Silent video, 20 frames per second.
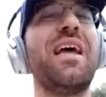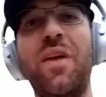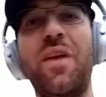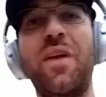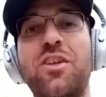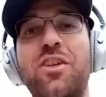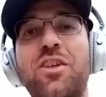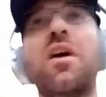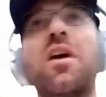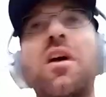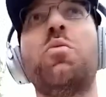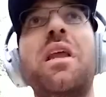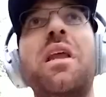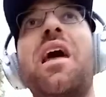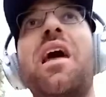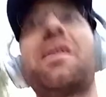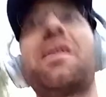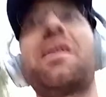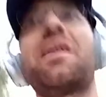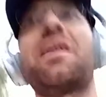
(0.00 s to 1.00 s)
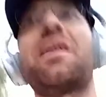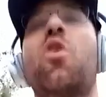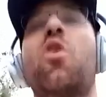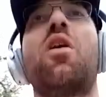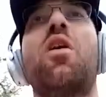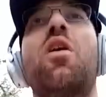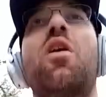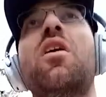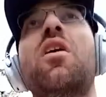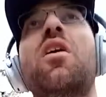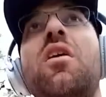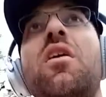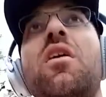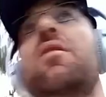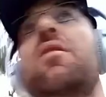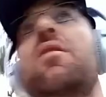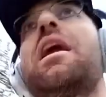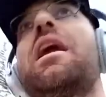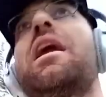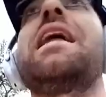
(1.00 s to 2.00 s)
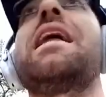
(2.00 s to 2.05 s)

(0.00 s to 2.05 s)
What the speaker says: be like, and let's